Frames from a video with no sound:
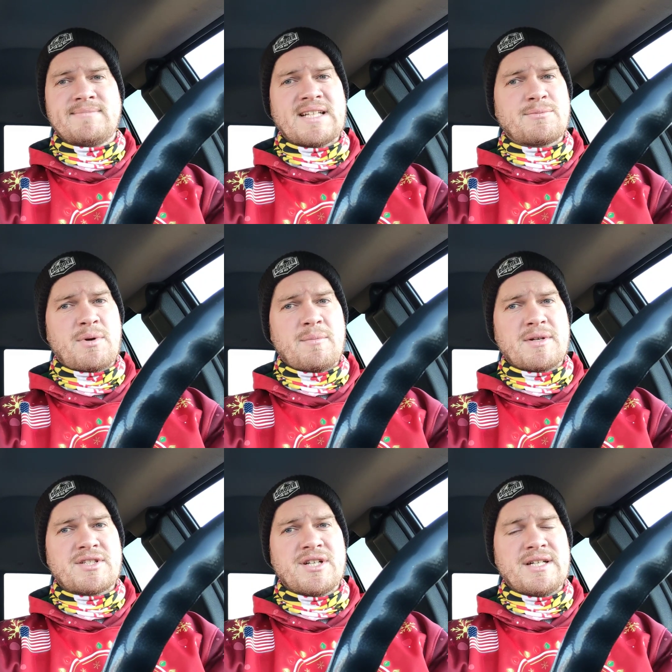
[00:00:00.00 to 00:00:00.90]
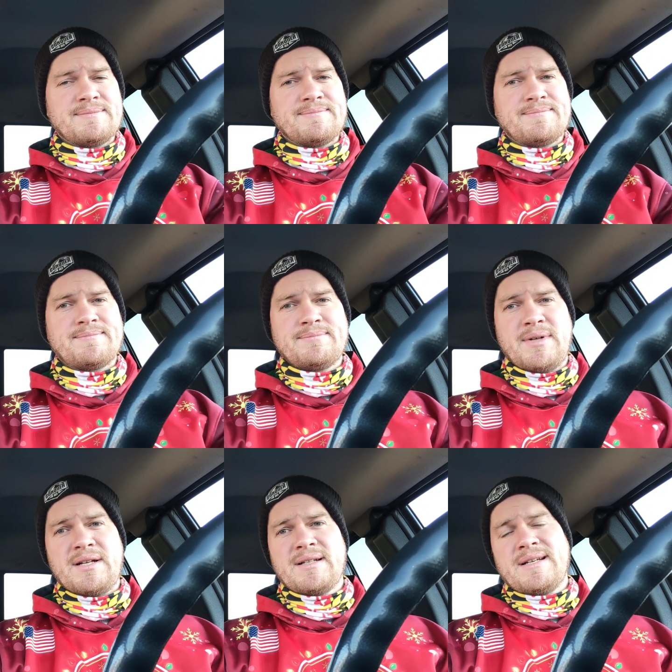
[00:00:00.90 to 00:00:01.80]
that's pretty much it.
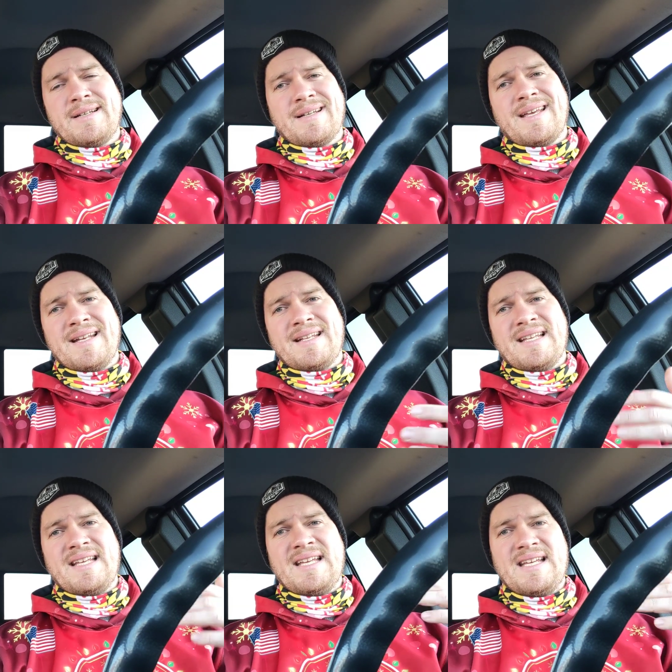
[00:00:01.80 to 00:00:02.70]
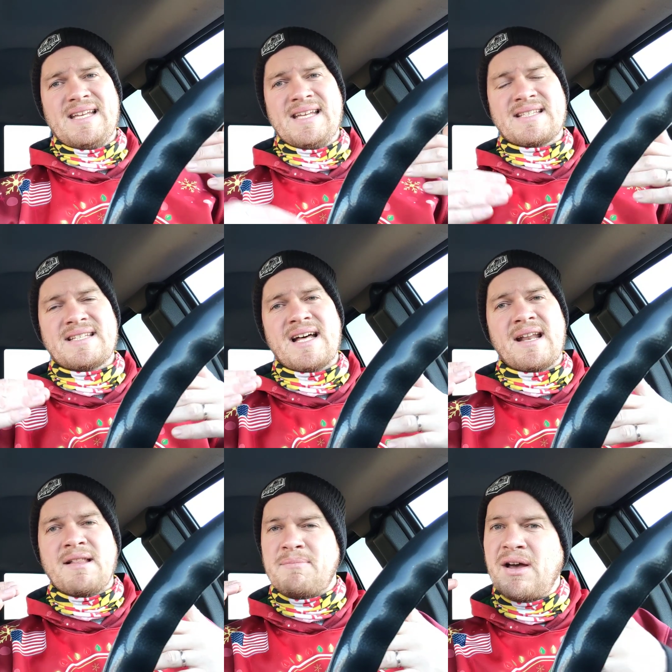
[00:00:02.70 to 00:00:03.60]
But again, it's
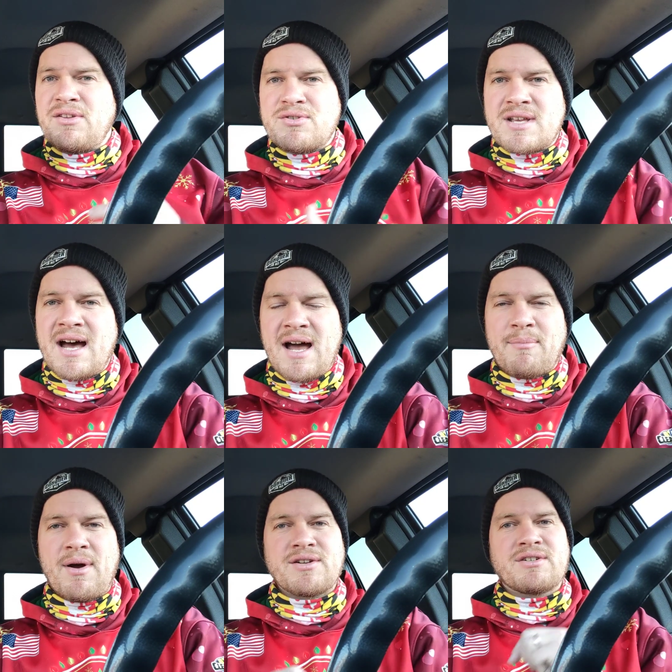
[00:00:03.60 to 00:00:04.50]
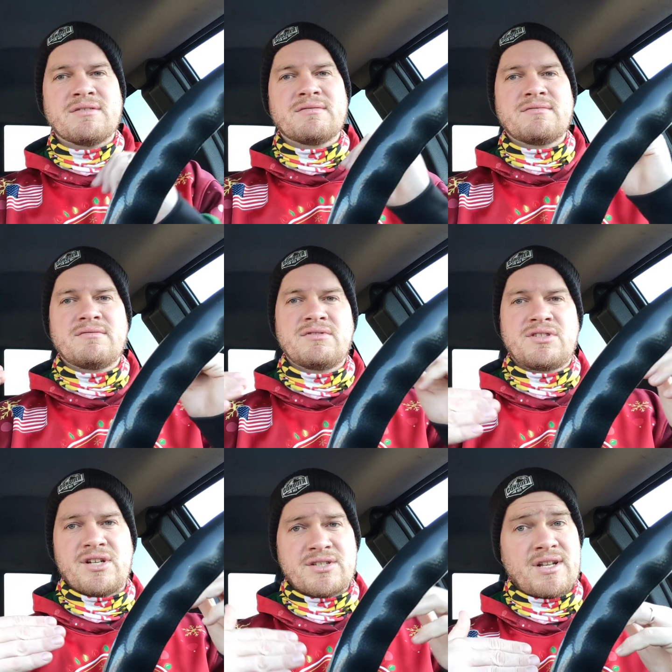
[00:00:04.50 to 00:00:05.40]
not about using high pressure,
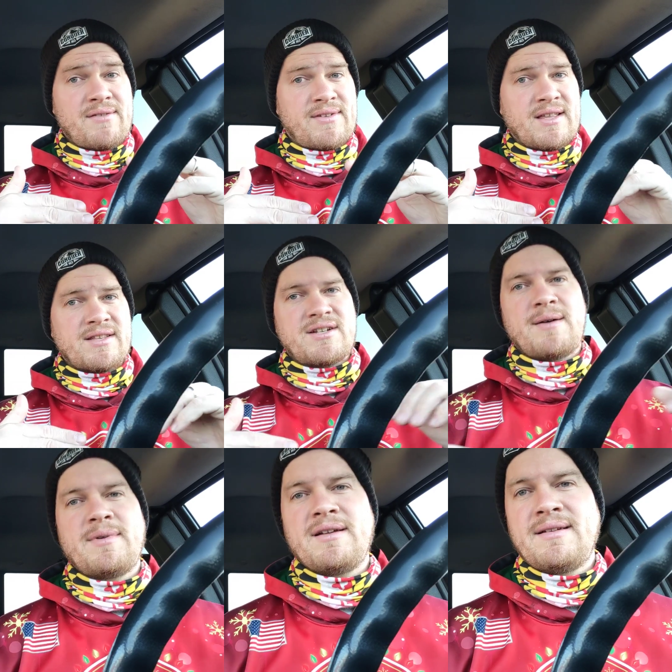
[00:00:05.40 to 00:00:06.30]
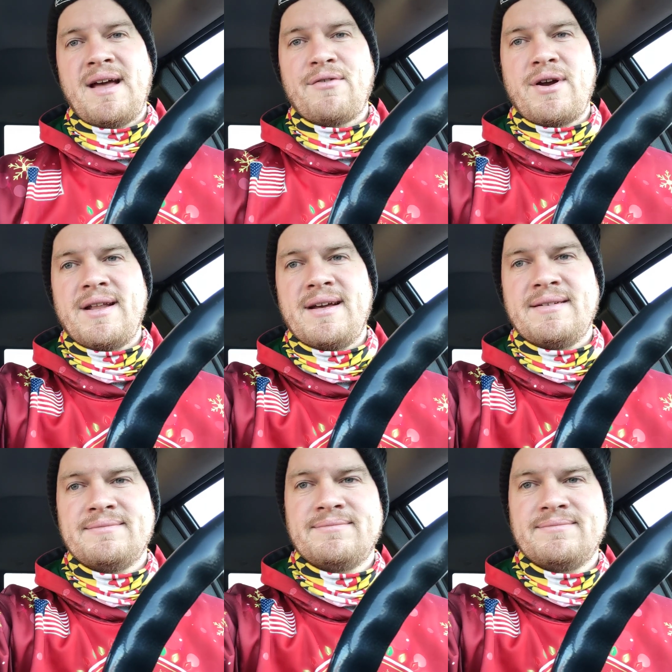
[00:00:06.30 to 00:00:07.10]
just enough to get the job done. Have a great day.